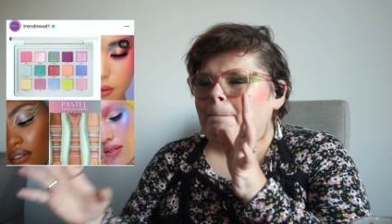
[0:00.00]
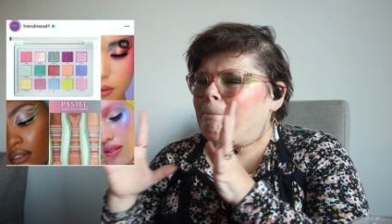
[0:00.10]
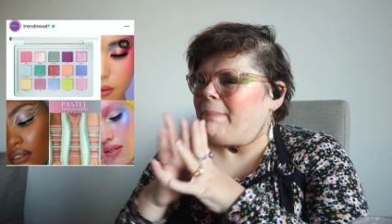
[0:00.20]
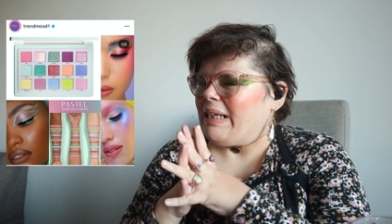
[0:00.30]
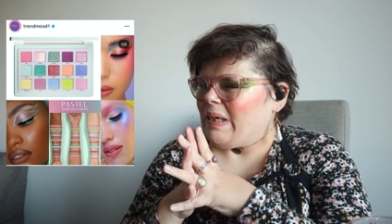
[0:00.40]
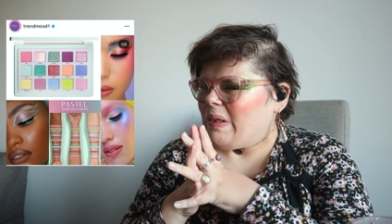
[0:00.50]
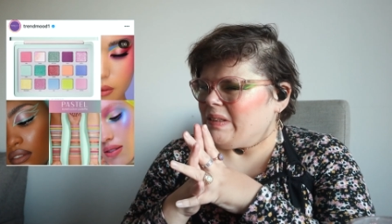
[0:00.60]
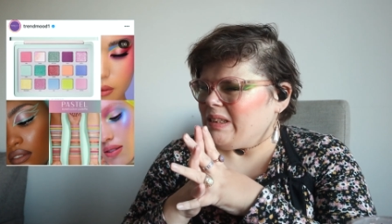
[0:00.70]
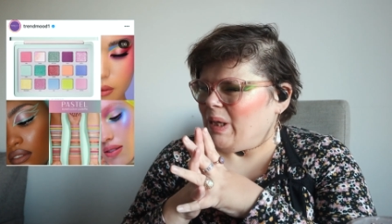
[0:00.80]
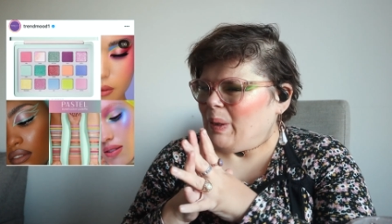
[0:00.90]
But
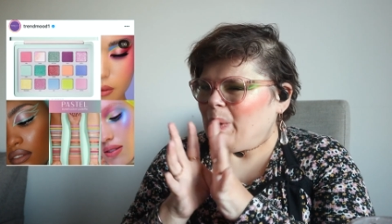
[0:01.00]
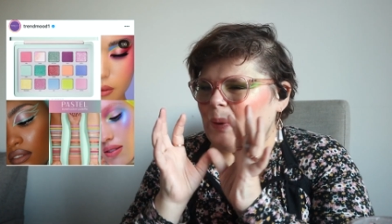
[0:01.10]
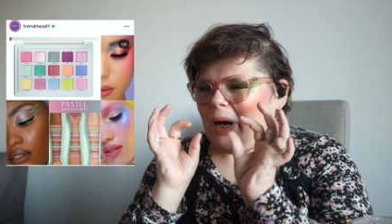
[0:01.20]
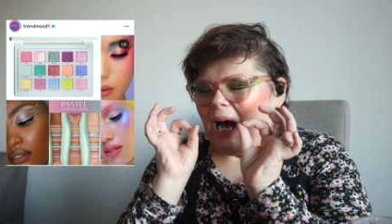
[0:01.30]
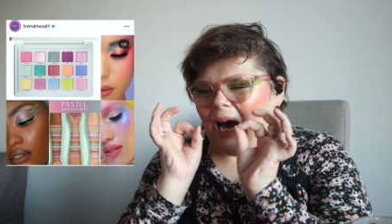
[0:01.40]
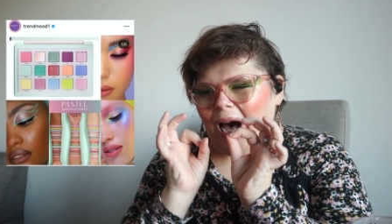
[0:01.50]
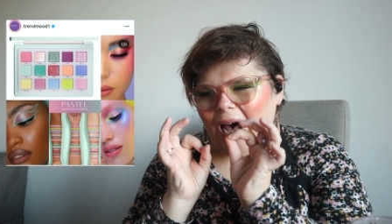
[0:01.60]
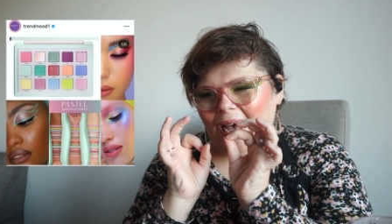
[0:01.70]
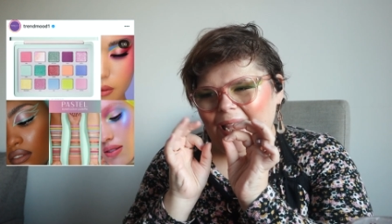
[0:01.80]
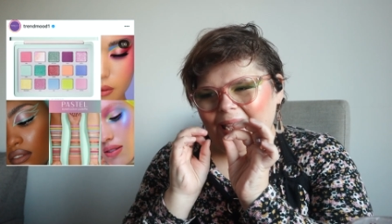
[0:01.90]
also
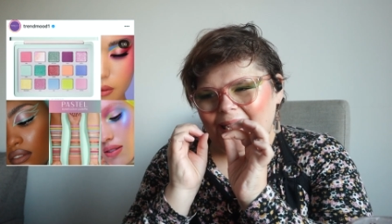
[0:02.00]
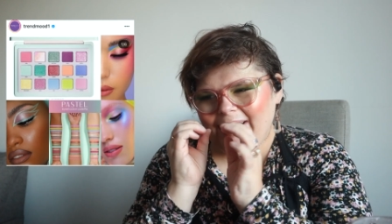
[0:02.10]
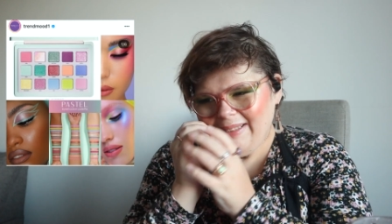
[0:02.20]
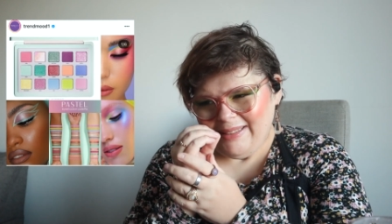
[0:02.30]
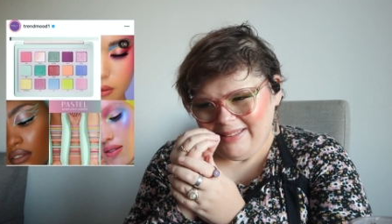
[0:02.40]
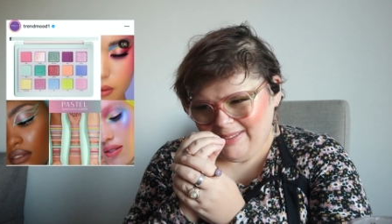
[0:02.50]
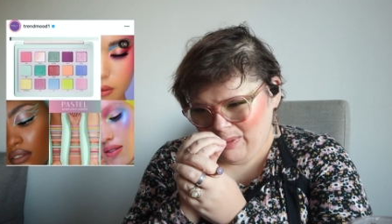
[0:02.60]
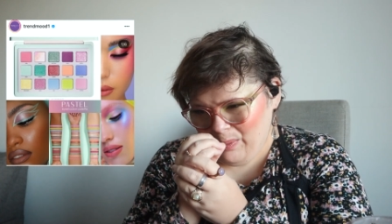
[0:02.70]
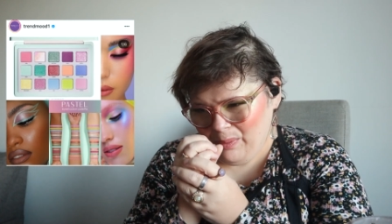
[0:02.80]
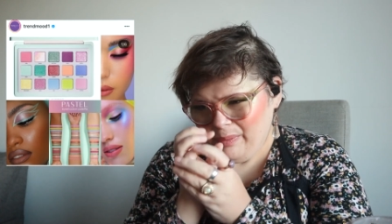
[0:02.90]
I
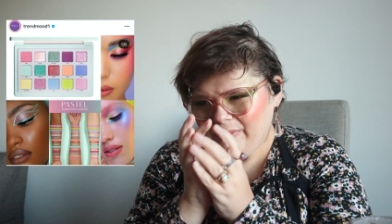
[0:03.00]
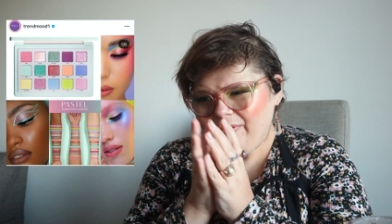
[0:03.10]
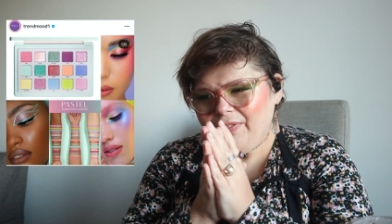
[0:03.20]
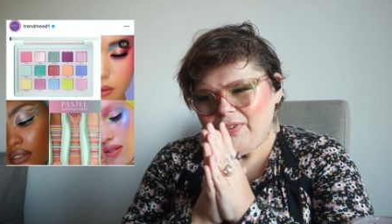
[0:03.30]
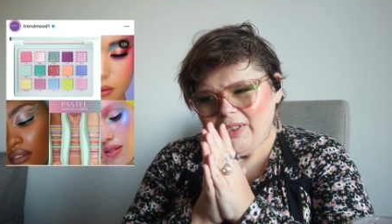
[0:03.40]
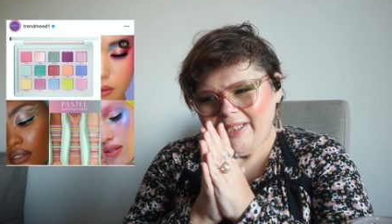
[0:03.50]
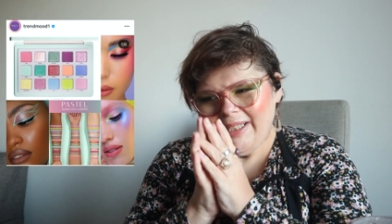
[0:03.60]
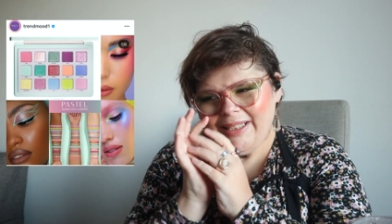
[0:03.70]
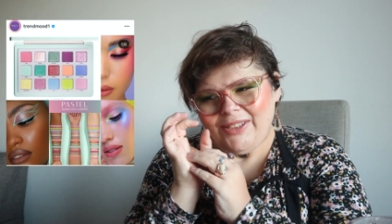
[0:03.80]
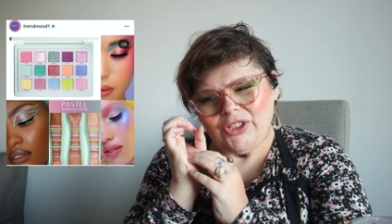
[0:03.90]
don't
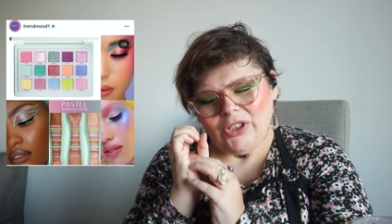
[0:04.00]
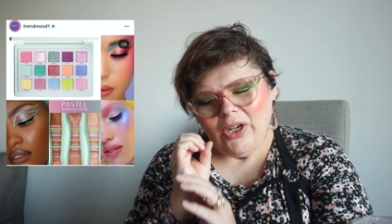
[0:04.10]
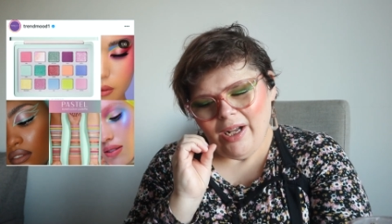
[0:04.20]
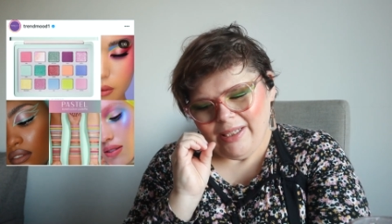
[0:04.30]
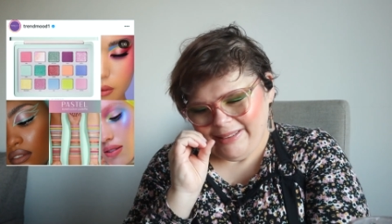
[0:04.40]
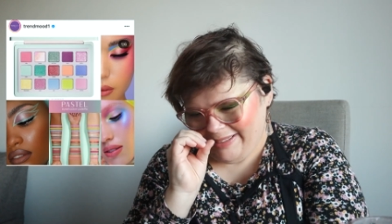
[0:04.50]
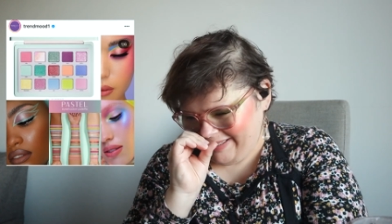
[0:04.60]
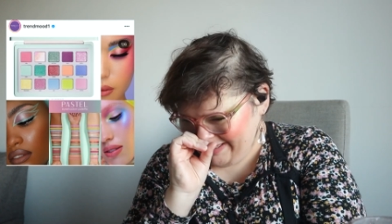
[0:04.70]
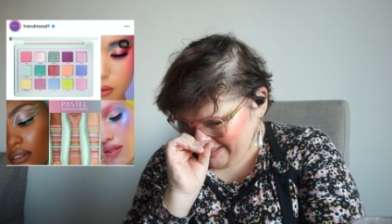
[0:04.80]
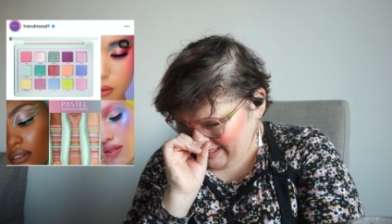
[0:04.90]
fully
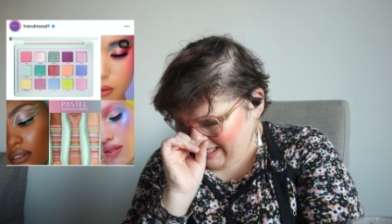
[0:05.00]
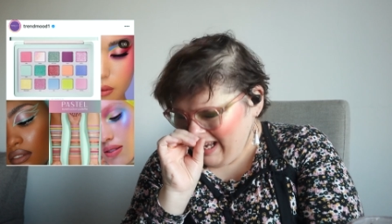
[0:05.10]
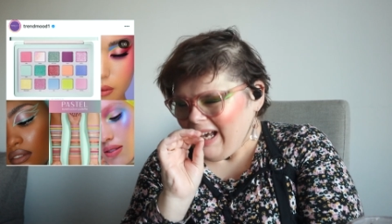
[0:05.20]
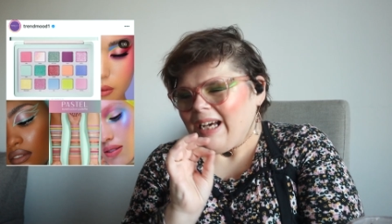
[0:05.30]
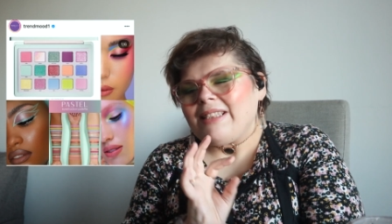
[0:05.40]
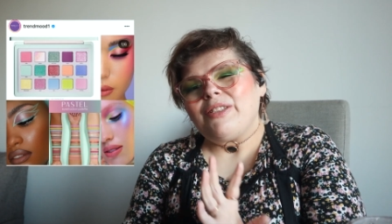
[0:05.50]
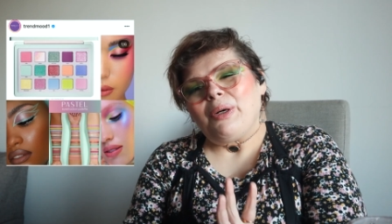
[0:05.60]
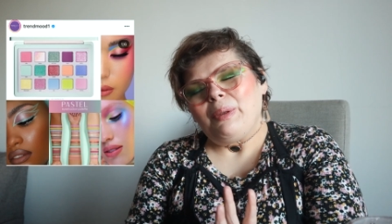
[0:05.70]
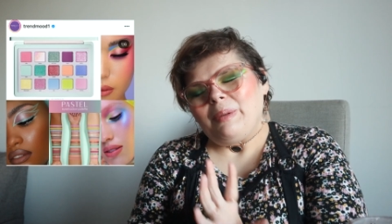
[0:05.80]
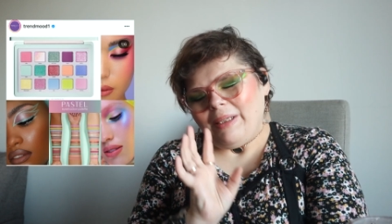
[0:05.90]
trust. I
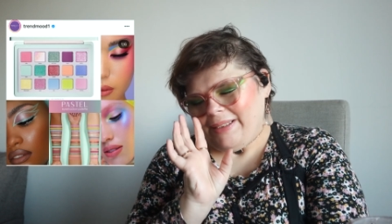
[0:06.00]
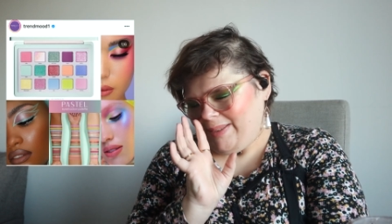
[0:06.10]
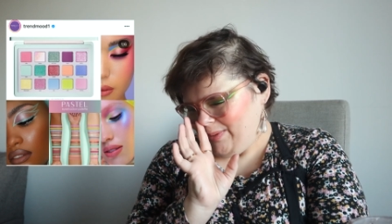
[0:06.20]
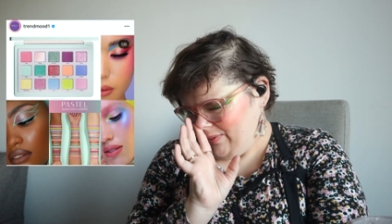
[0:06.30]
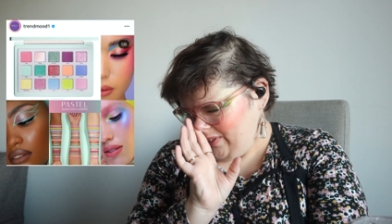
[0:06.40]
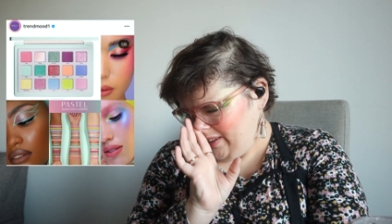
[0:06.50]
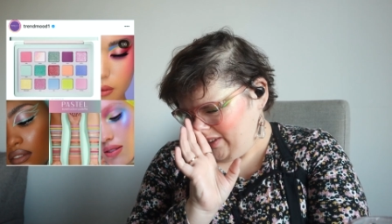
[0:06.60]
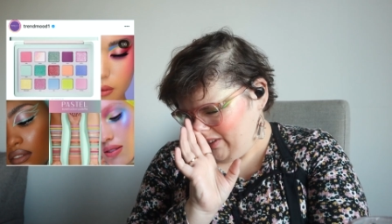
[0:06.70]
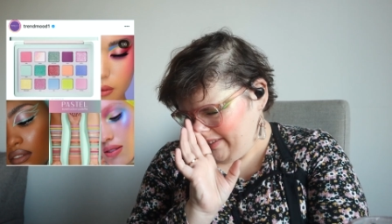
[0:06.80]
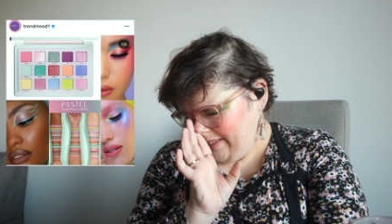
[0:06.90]
don't, I don't fully
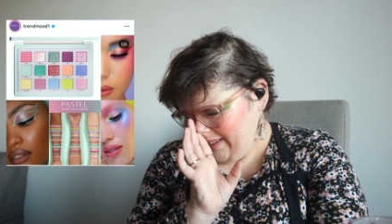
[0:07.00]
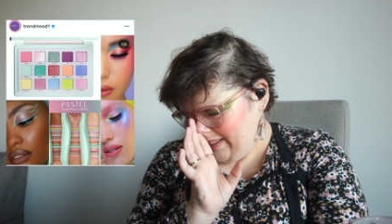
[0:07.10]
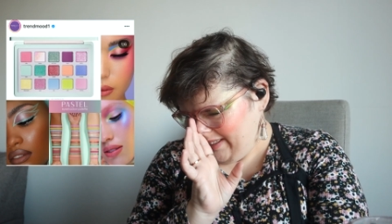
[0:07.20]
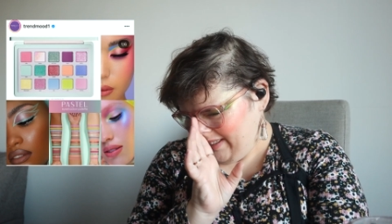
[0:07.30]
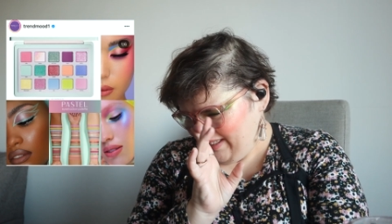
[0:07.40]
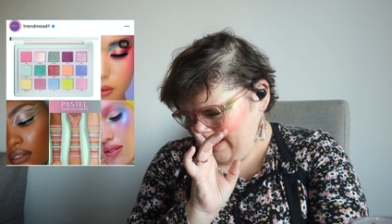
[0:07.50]
trust it.